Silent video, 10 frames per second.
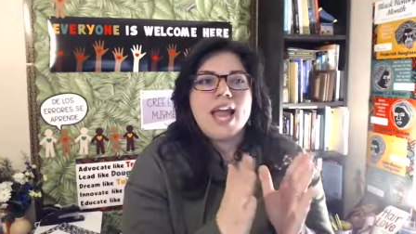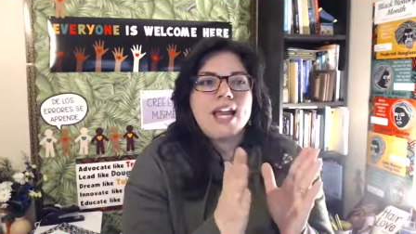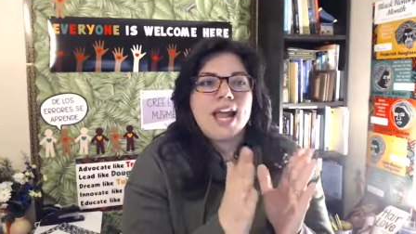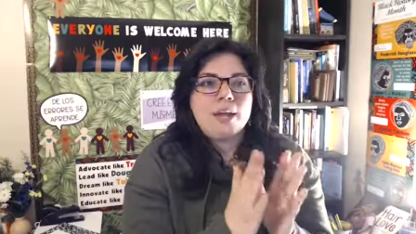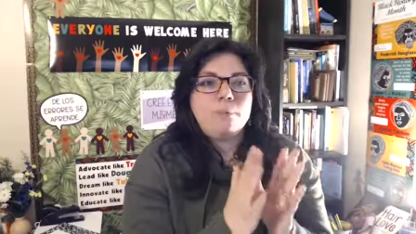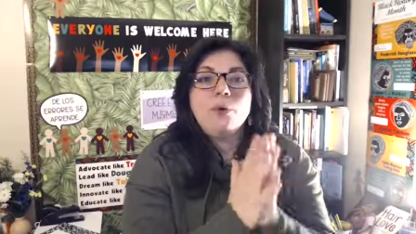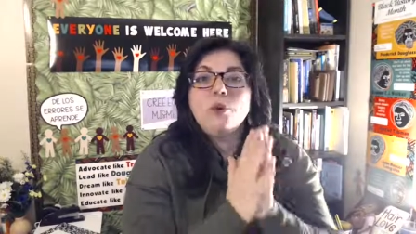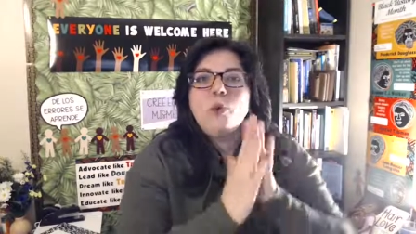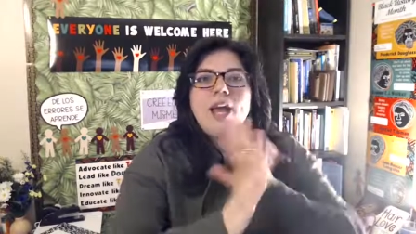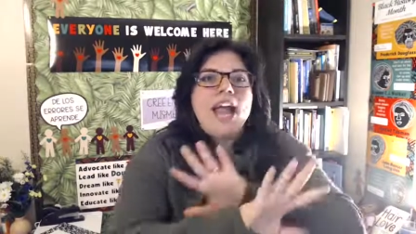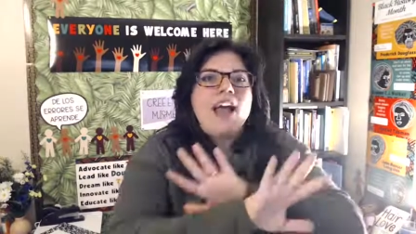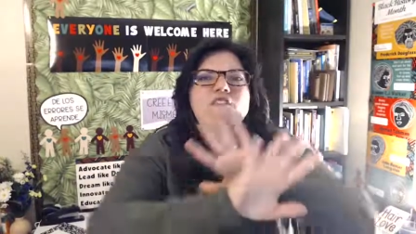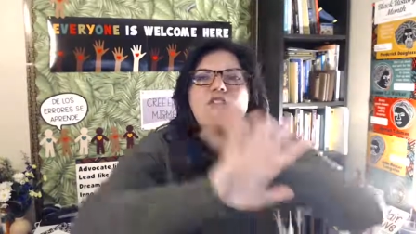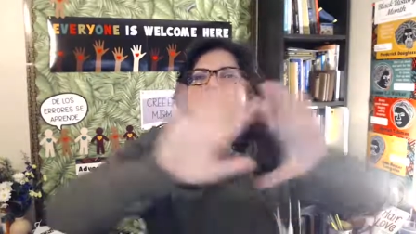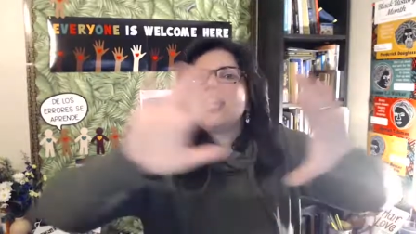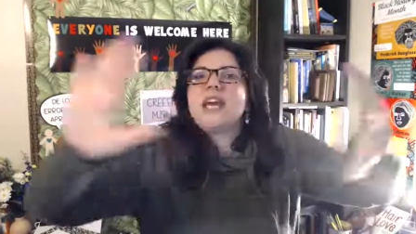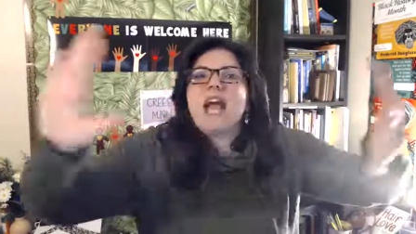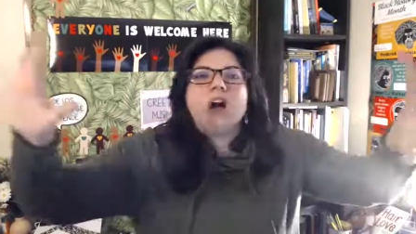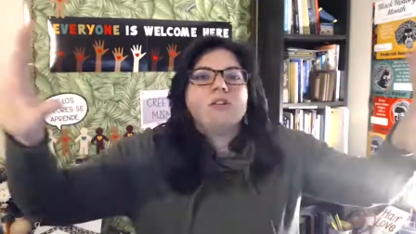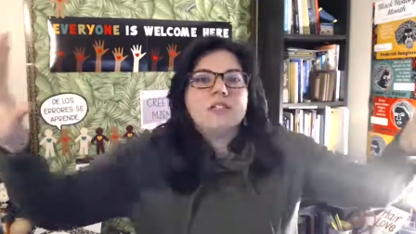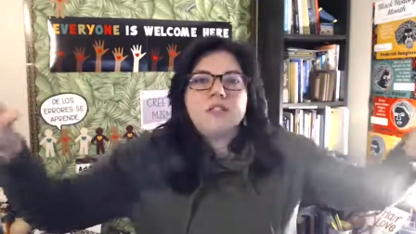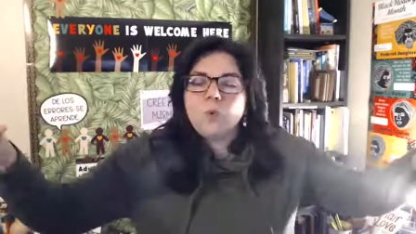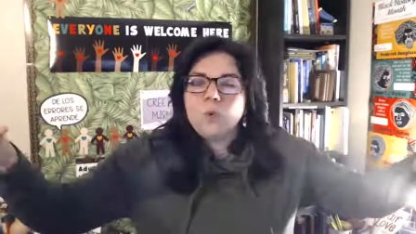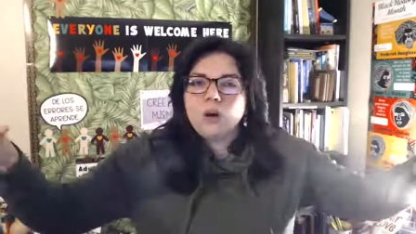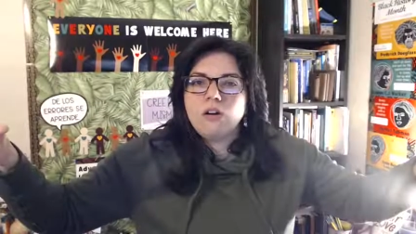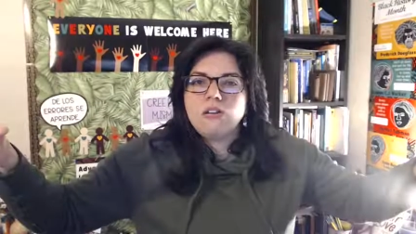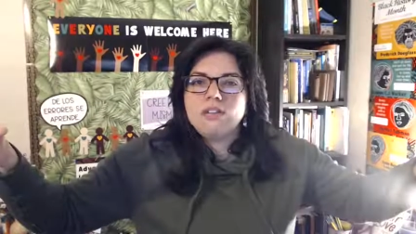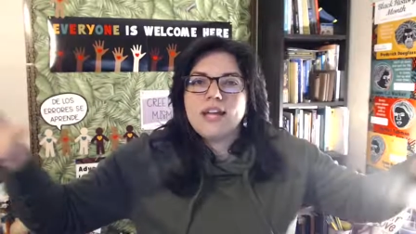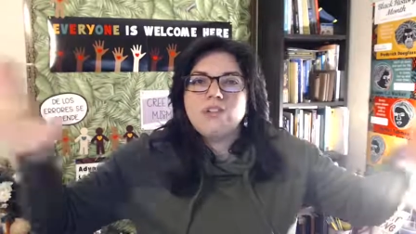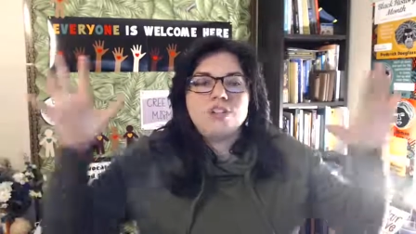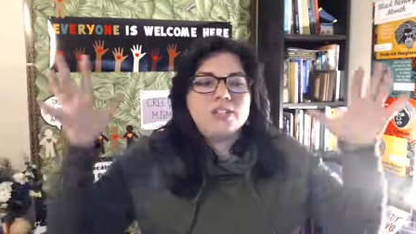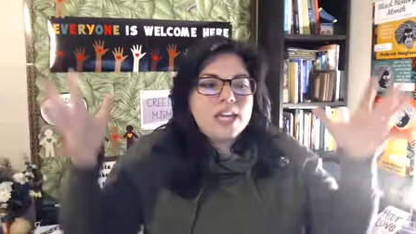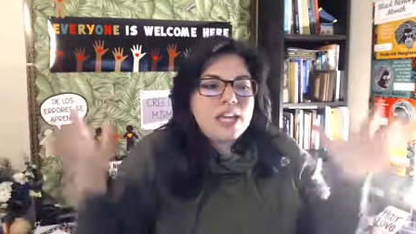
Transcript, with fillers: and I put away everything else in the world and just